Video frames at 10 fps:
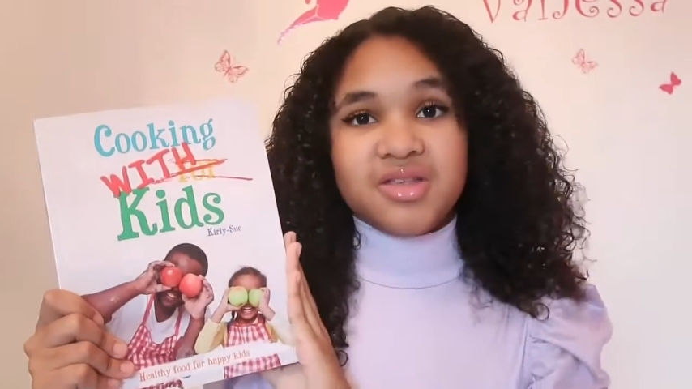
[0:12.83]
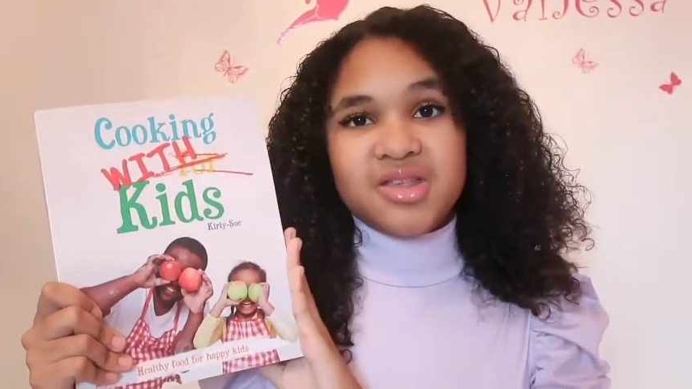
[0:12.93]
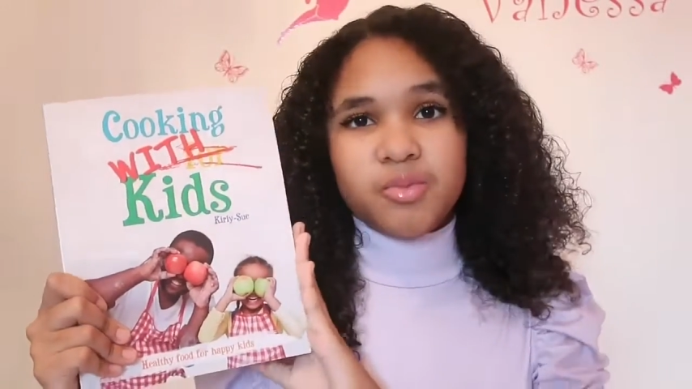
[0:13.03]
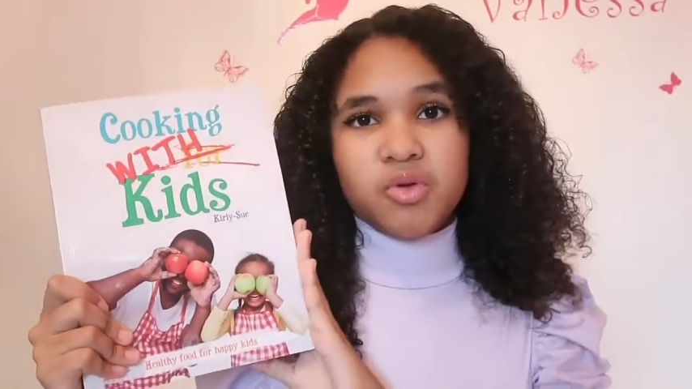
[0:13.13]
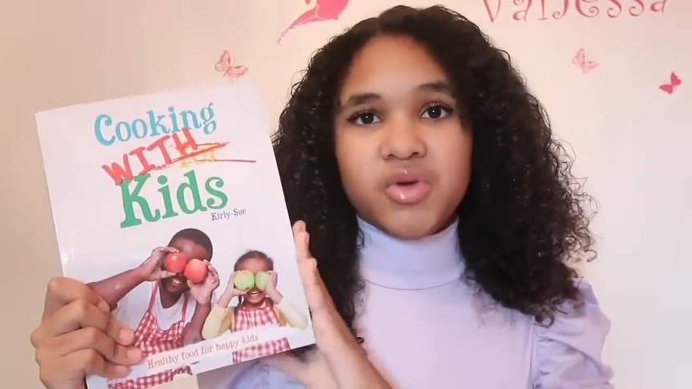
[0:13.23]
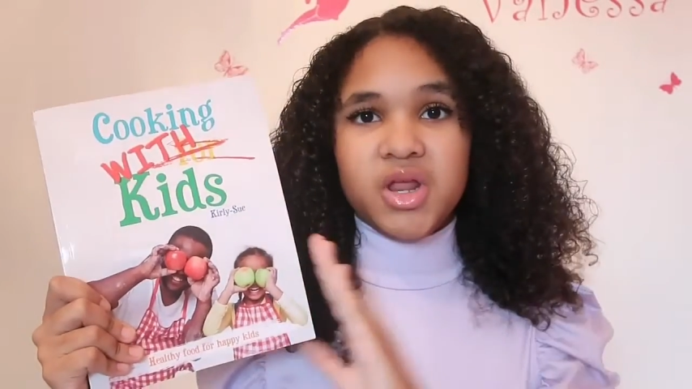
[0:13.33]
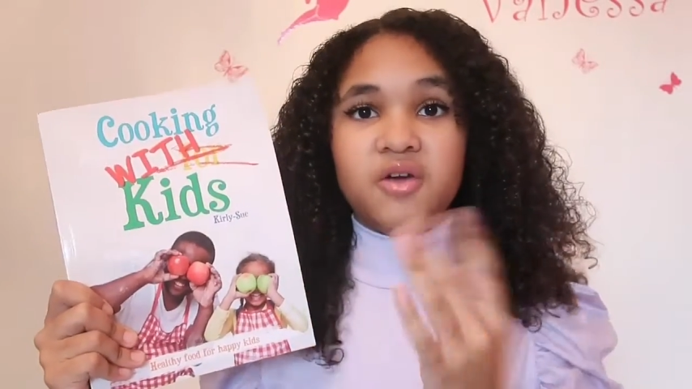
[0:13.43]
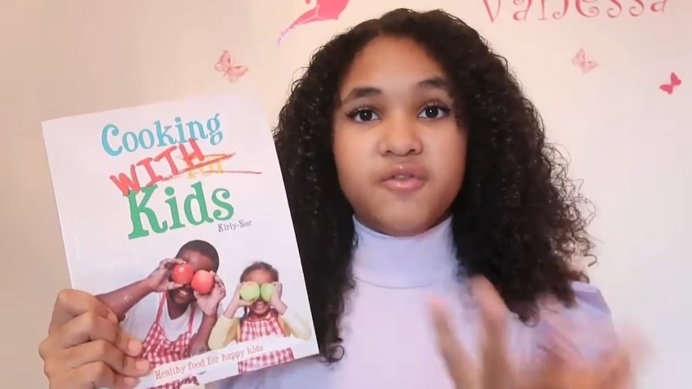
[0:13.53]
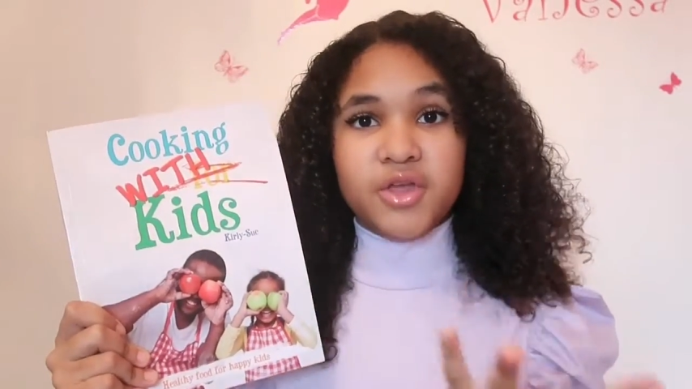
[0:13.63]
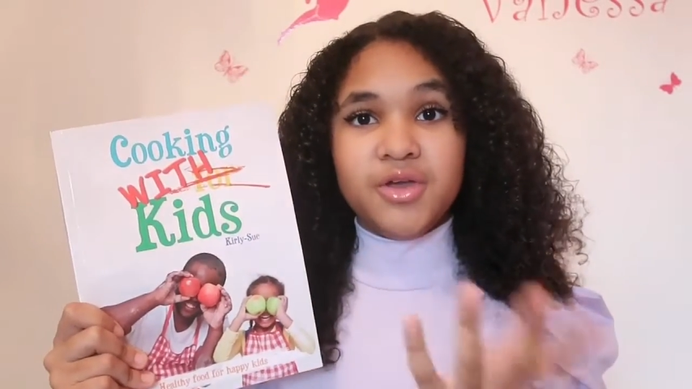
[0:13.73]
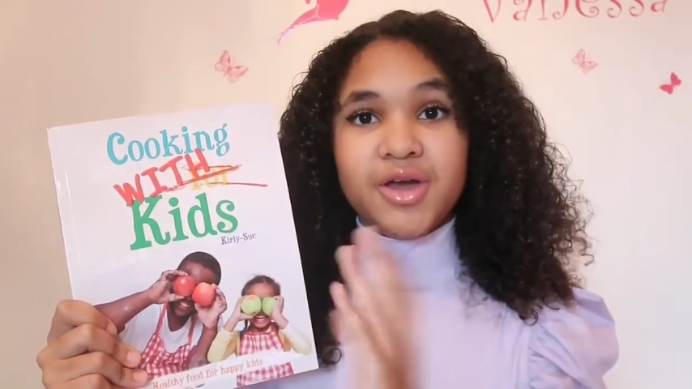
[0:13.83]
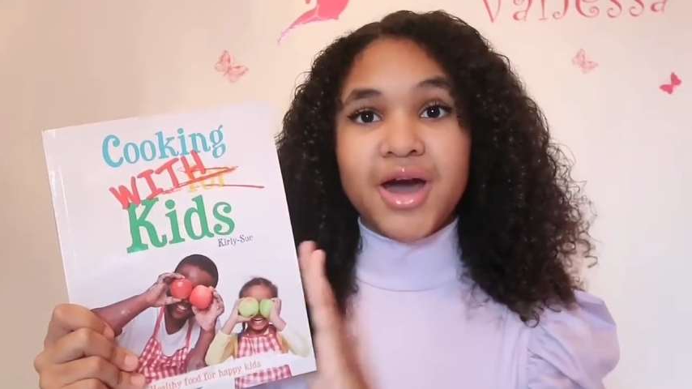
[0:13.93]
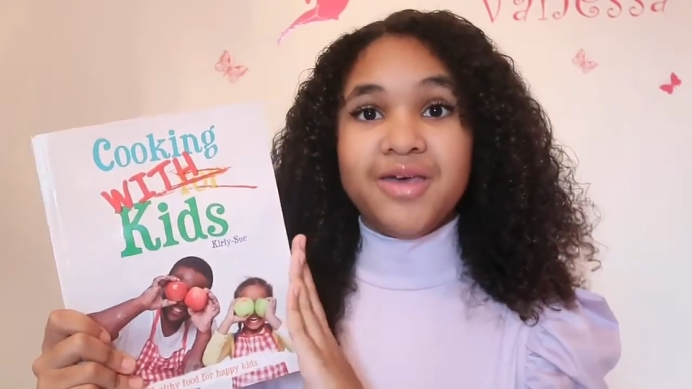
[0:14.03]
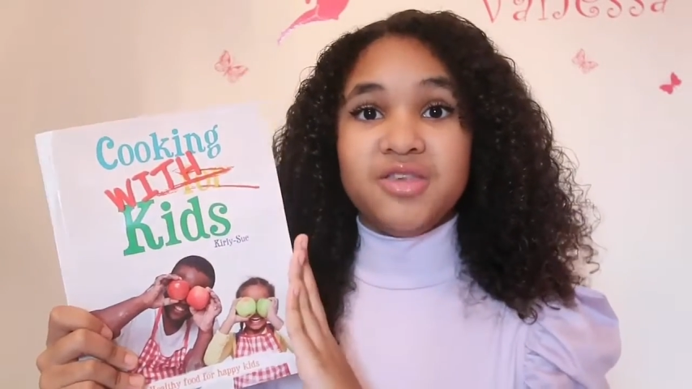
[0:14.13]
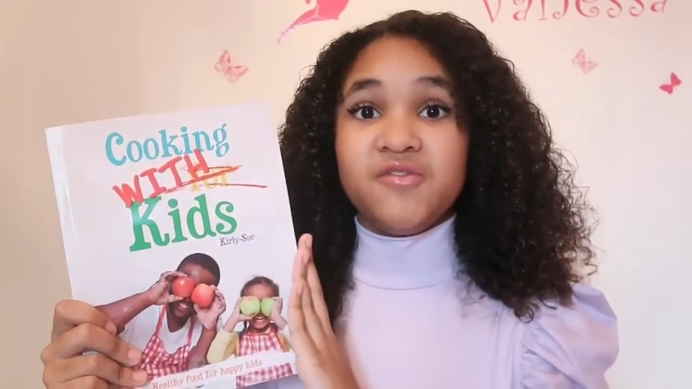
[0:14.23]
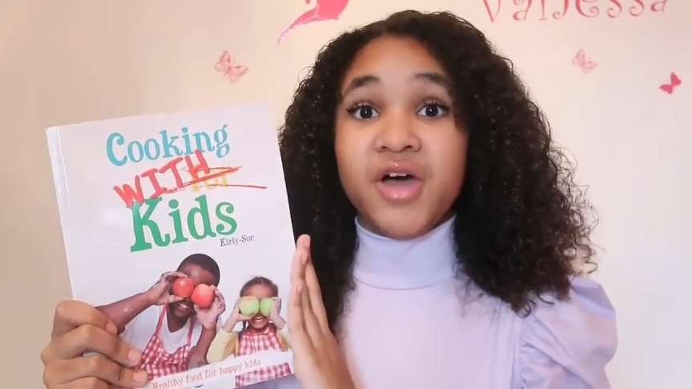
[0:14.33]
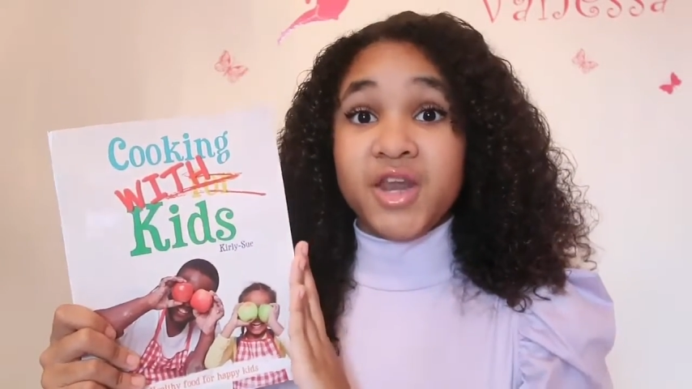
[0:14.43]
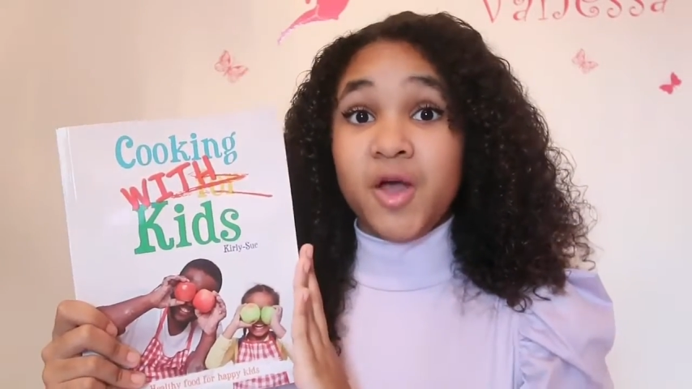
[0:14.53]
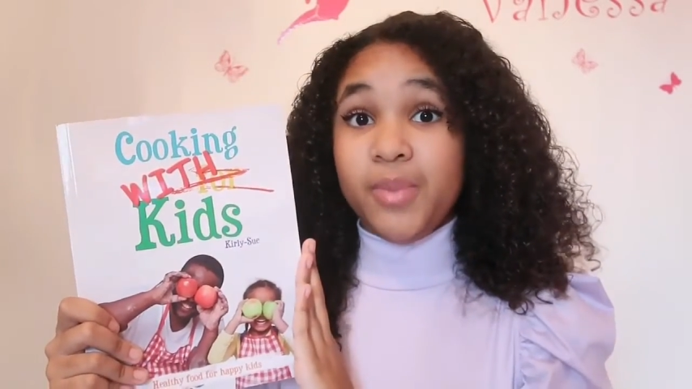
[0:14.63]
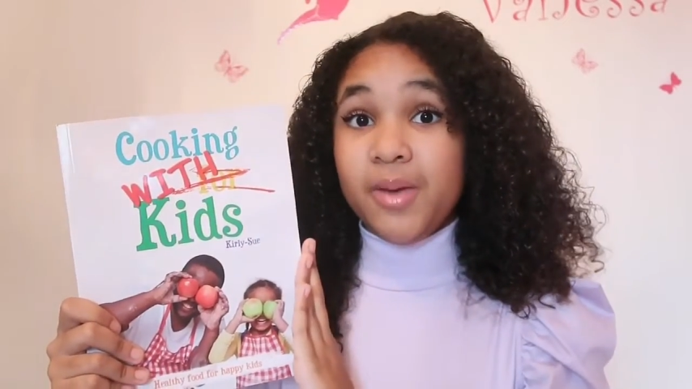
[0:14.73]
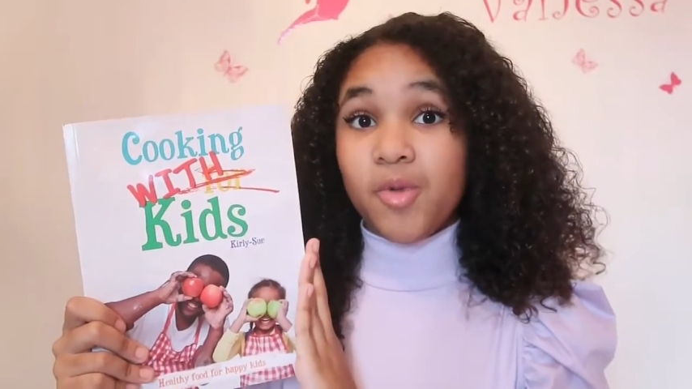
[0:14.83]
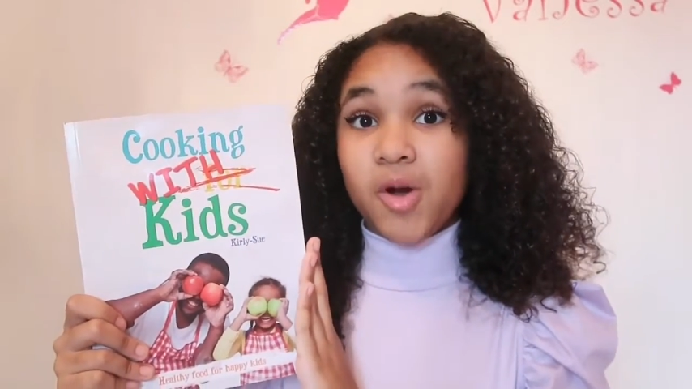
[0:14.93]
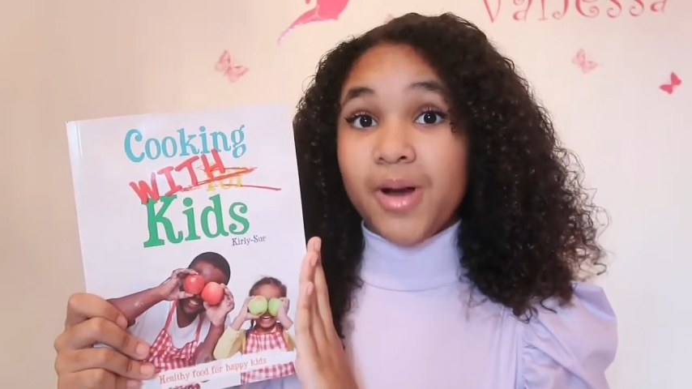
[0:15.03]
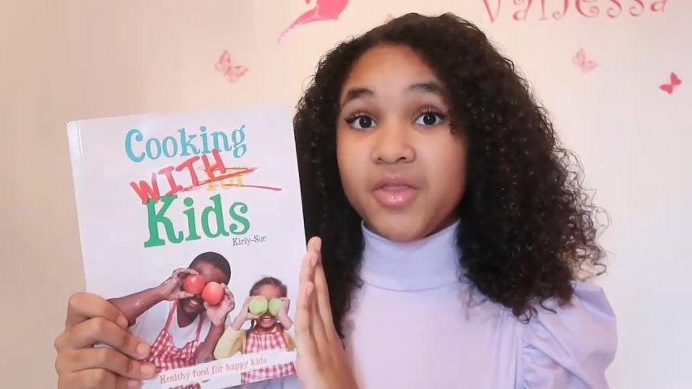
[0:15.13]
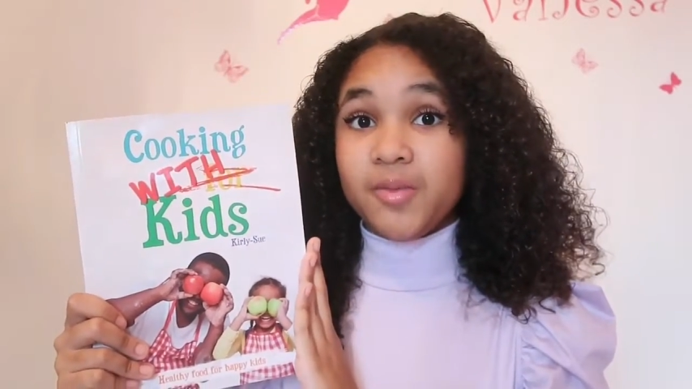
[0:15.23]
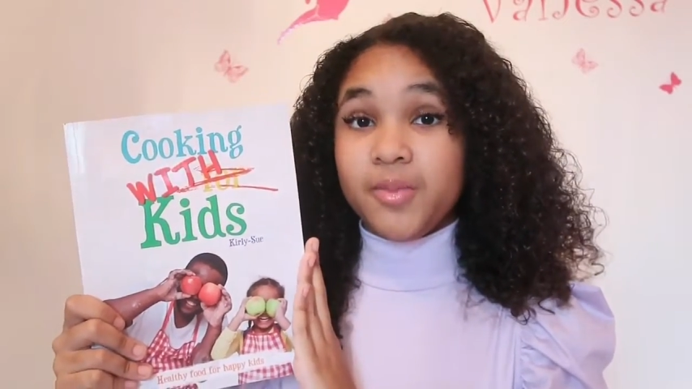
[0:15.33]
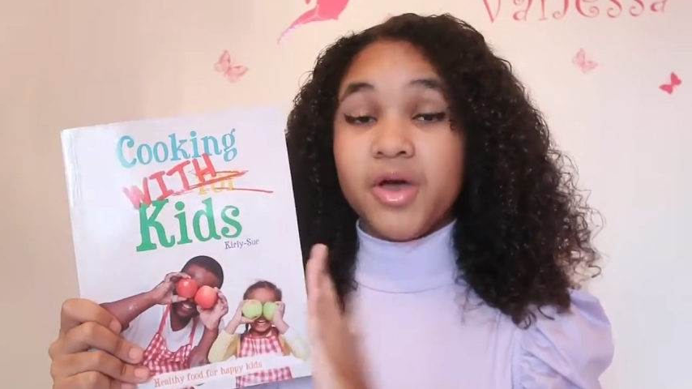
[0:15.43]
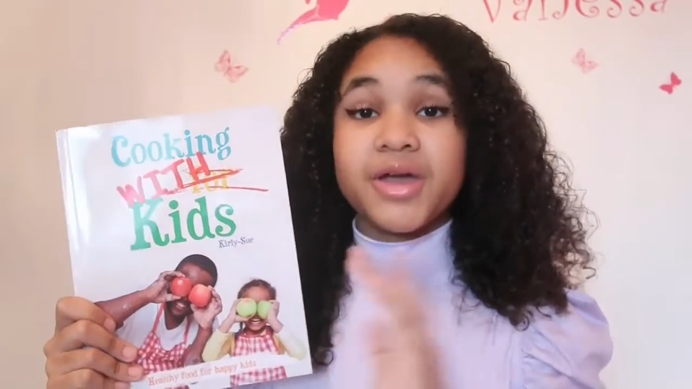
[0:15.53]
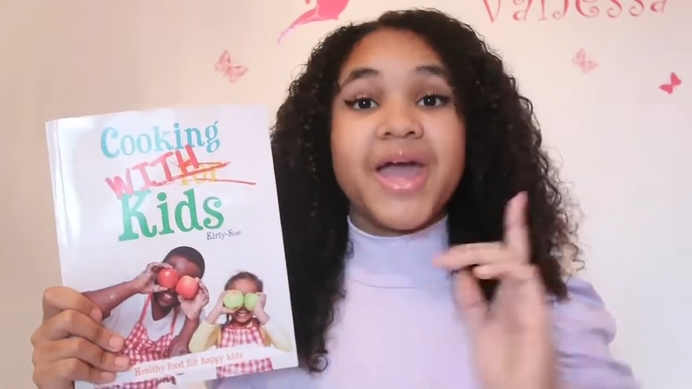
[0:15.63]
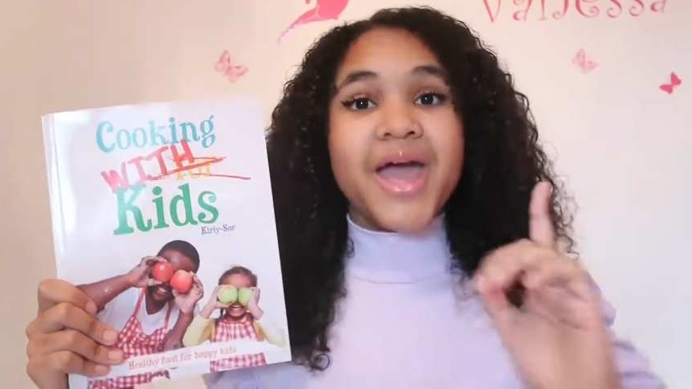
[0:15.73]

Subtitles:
a separate video for you guys to find out a bit more about the book.